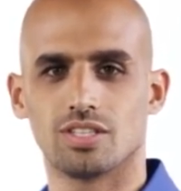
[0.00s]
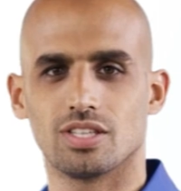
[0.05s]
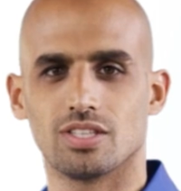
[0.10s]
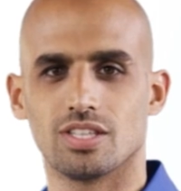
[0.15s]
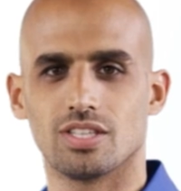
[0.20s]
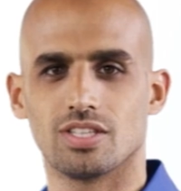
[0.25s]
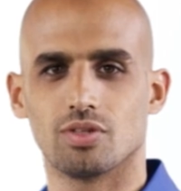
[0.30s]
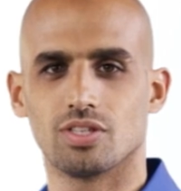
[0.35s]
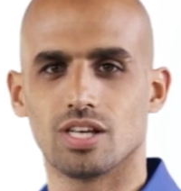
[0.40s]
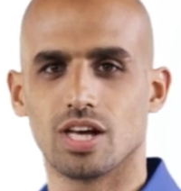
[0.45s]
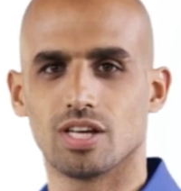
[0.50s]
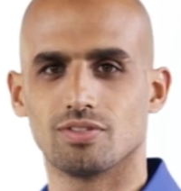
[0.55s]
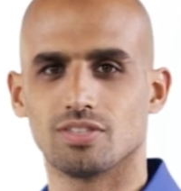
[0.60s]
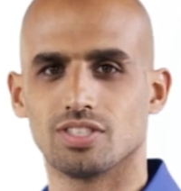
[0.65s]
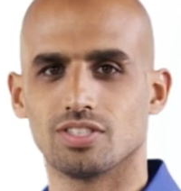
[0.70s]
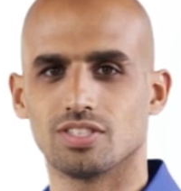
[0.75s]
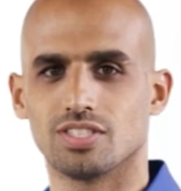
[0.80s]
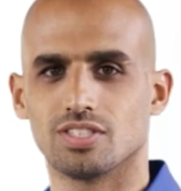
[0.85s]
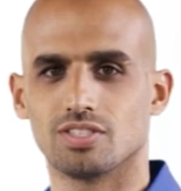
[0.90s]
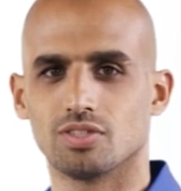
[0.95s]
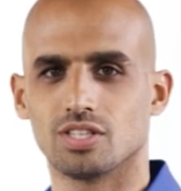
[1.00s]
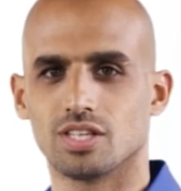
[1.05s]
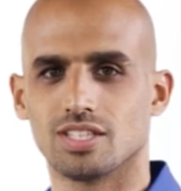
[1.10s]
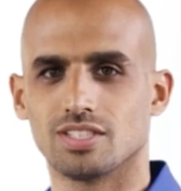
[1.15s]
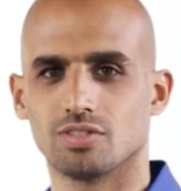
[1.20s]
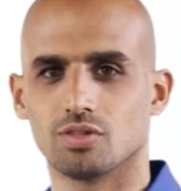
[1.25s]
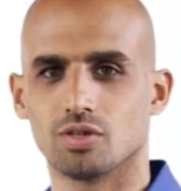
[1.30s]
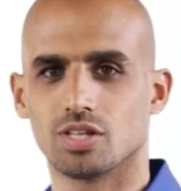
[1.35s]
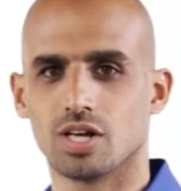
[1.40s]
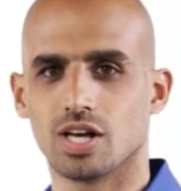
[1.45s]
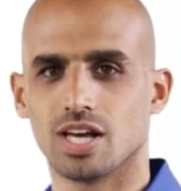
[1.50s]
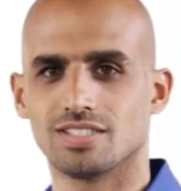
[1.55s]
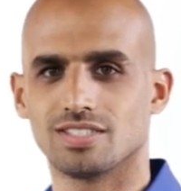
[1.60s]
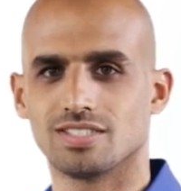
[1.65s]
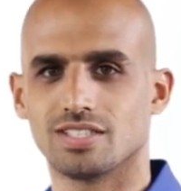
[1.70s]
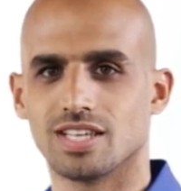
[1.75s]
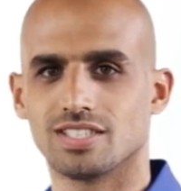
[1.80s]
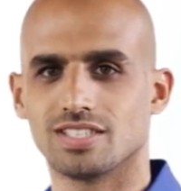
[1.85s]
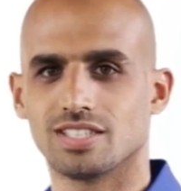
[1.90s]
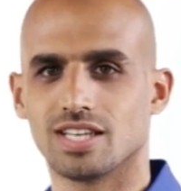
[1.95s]
They don't have interest rates or act
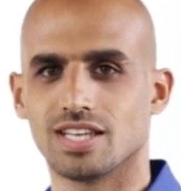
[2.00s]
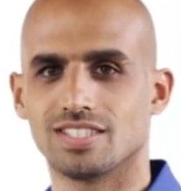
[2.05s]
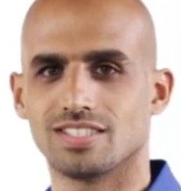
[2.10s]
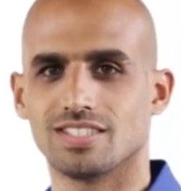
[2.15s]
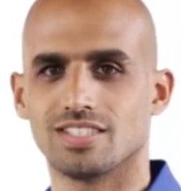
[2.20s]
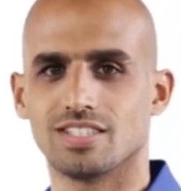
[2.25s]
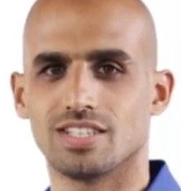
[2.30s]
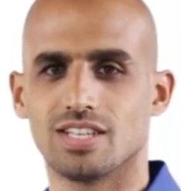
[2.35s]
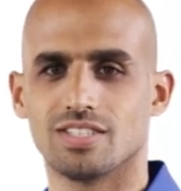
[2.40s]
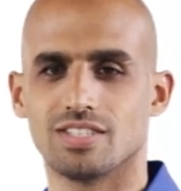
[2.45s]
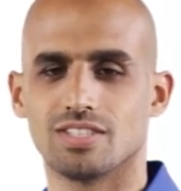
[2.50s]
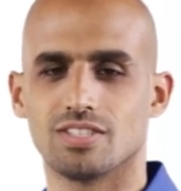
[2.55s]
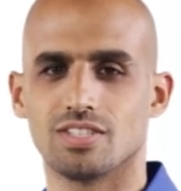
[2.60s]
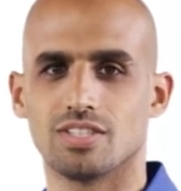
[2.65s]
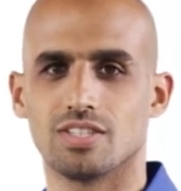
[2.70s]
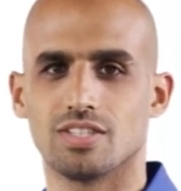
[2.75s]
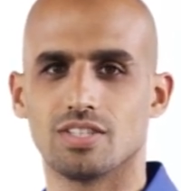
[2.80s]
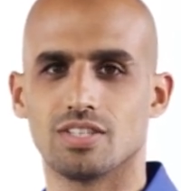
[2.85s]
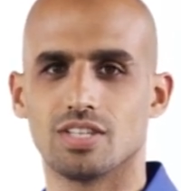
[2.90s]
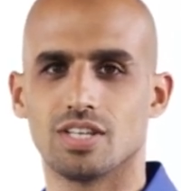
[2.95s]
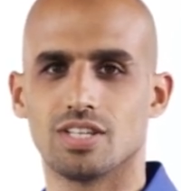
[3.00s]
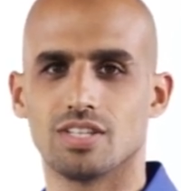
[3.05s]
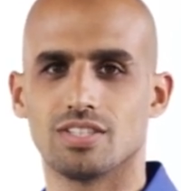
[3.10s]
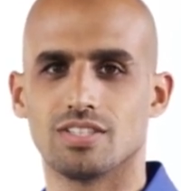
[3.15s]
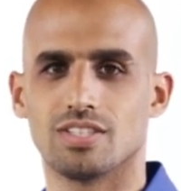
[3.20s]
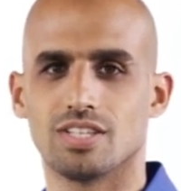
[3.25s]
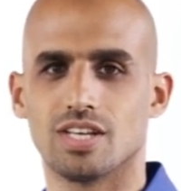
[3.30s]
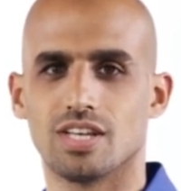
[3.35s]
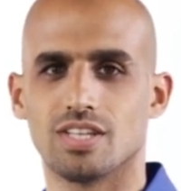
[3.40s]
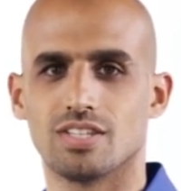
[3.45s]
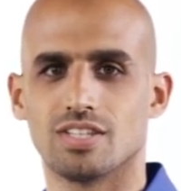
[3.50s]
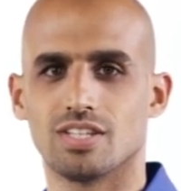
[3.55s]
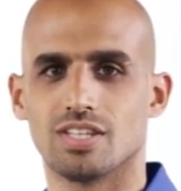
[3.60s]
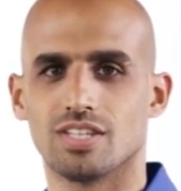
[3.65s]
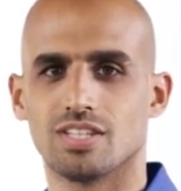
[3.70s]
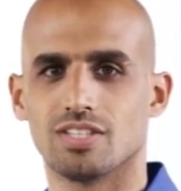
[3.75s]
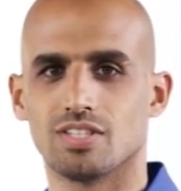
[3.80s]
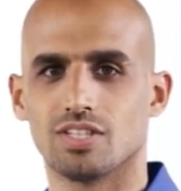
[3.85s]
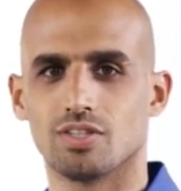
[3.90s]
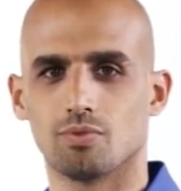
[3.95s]
like classic debt. Instead,
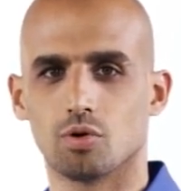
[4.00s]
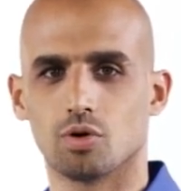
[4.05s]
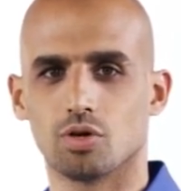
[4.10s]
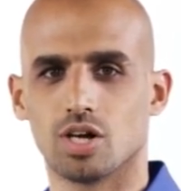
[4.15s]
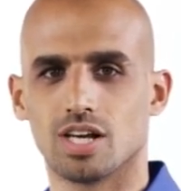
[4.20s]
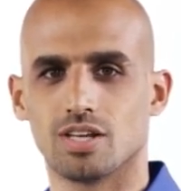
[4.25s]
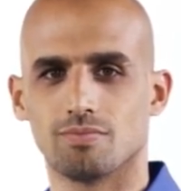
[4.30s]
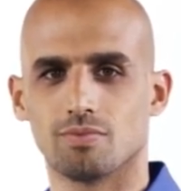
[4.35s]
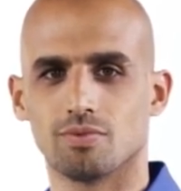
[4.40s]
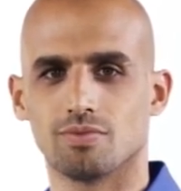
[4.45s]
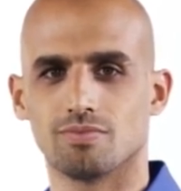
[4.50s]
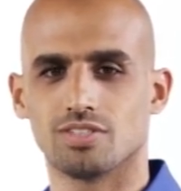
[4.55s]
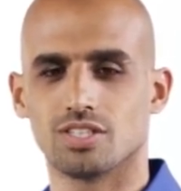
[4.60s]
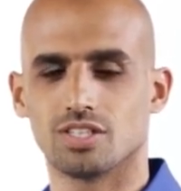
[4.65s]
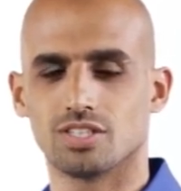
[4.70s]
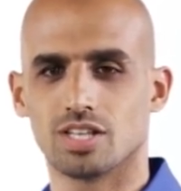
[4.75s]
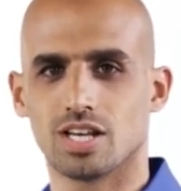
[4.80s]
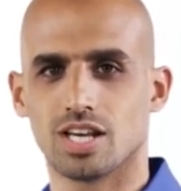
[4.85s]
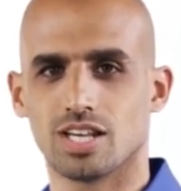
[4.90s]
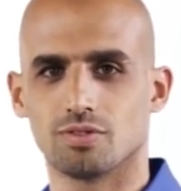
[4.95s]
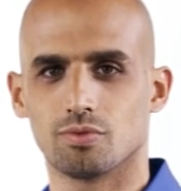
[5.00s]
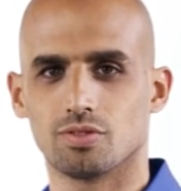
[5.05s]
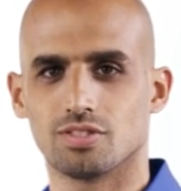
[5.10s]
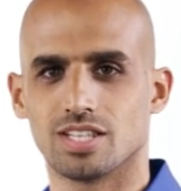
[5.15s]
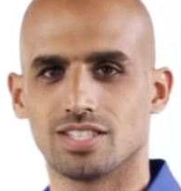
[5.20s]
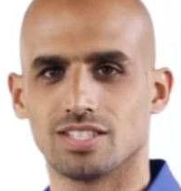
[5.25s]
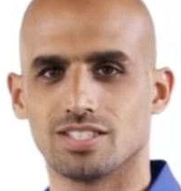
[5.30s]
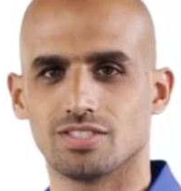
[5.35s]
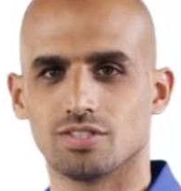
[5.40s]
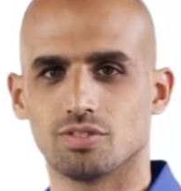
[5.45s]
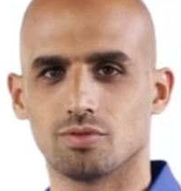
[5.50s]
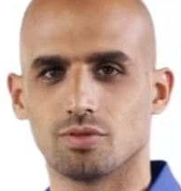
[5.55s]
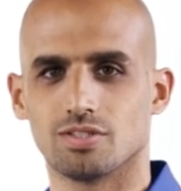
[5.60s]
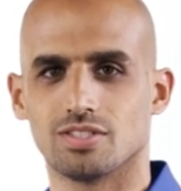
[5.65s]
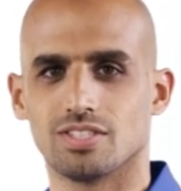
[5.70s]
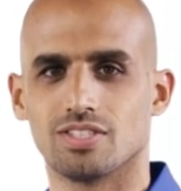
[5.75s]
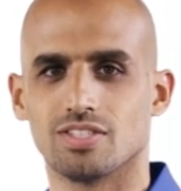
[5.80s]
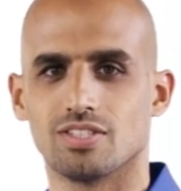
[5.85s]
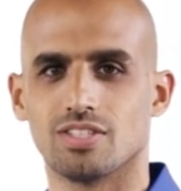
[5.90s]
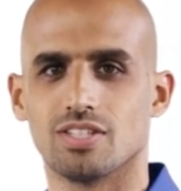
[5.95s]
they're more like preferred equity
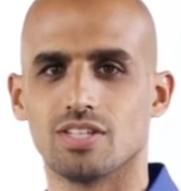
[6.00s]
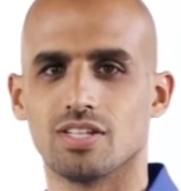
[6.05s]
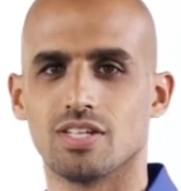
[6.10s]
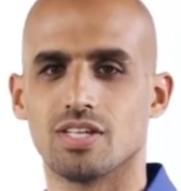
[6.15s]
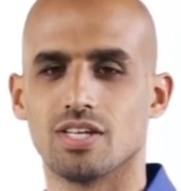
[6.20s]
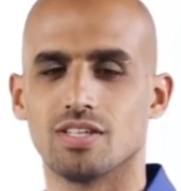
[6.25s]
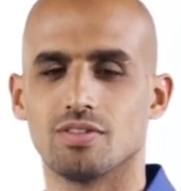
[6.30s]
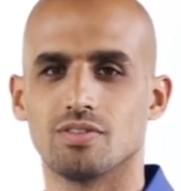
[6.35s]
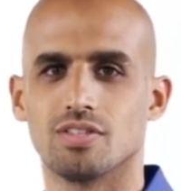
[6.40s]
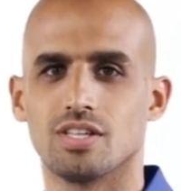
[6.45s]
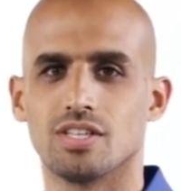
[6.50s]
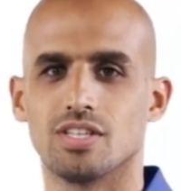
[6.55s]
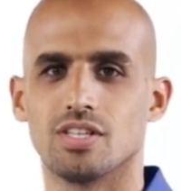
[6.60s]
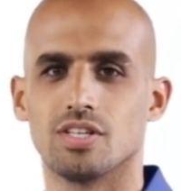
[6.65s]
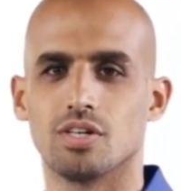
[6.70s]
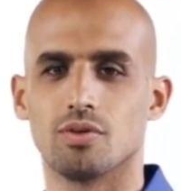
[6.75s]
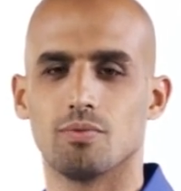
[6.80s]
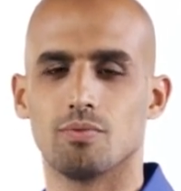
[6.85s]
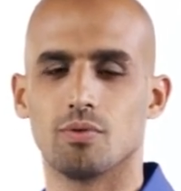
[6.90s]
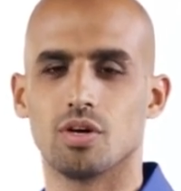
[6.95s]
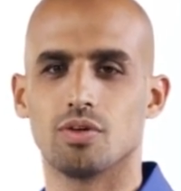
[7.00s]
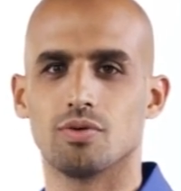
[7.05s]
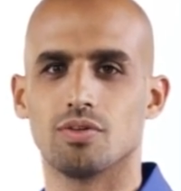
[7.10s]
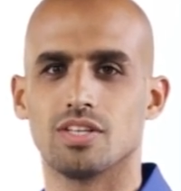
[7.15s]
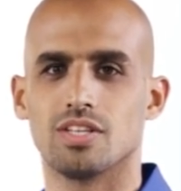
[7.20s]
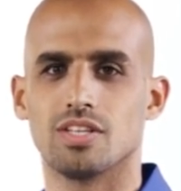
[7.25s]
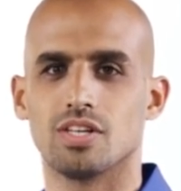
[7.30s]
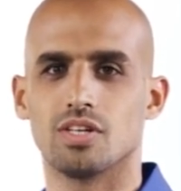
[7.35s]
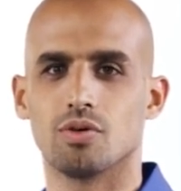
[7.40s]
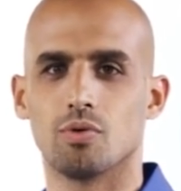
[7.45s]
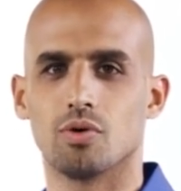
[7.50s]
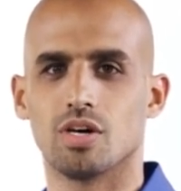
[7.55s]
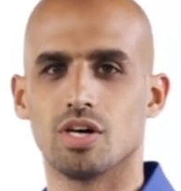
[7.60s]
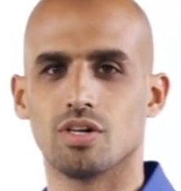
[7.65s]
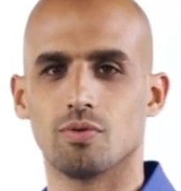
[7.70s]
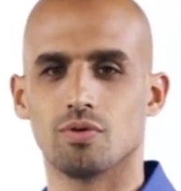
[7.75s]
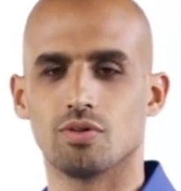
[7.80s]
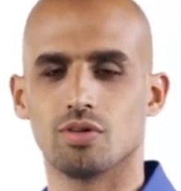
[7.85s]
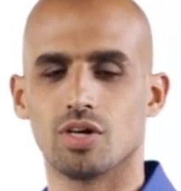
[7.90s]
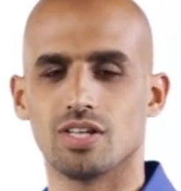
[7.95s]
instruments, giving certain preferences
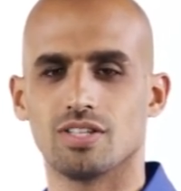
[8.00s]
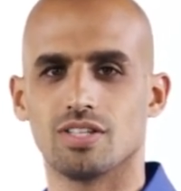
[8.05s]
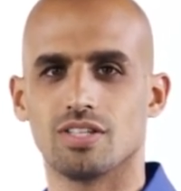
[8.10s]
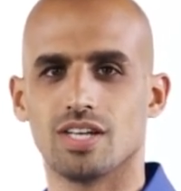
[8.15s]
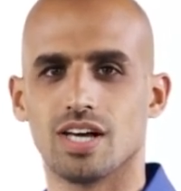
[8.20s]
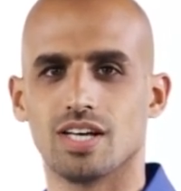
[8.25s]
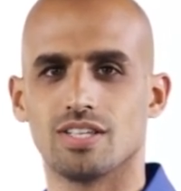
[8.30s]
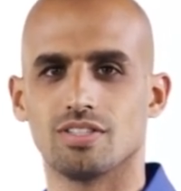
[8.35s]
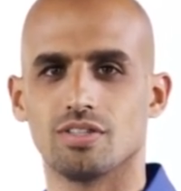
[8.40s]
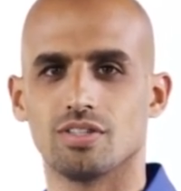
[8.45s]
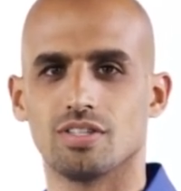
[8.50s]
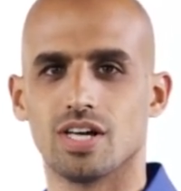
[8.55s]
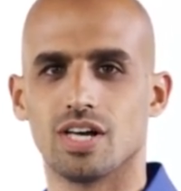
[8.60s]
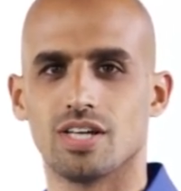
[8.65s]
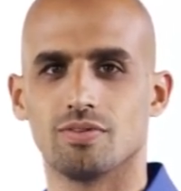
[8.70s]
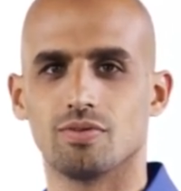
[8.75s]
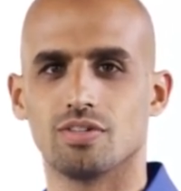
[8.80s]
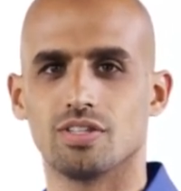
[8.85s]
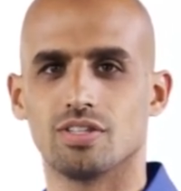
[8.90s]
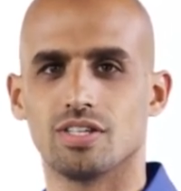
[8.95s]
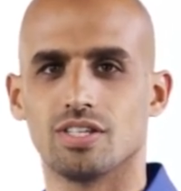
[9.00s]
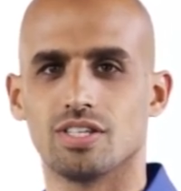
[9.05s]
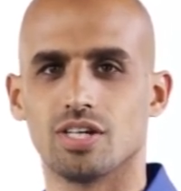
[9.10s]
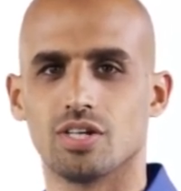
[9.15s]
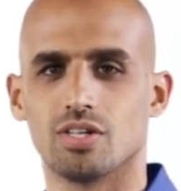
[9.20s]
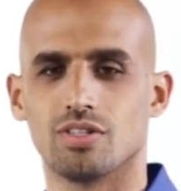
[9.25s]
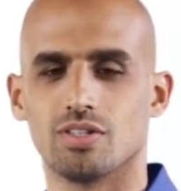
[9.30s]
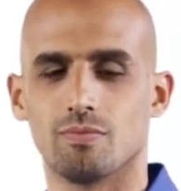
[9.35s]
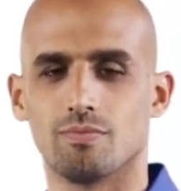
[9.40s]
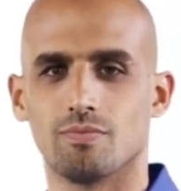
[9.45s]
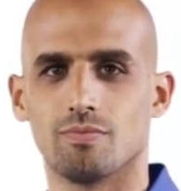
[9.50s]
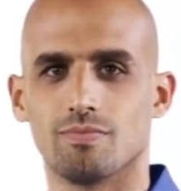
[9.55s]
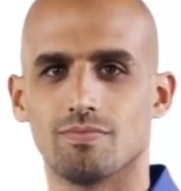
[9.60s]
without creating extra debt for the startup.